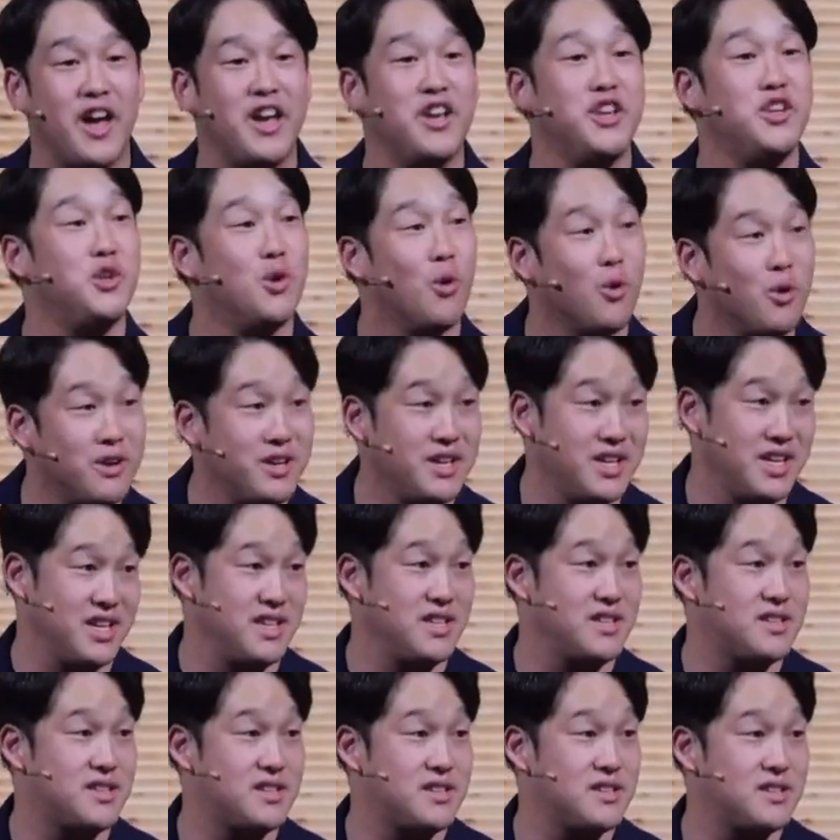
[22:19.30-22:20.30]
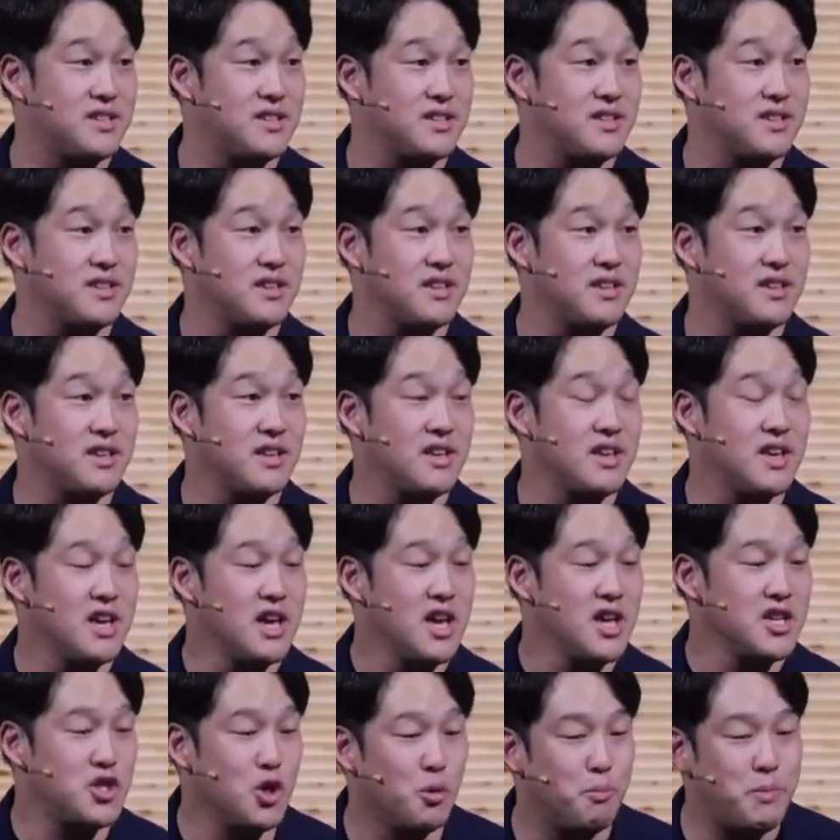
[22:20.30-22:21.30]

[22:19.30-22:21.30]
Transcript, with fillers: and your needs. So,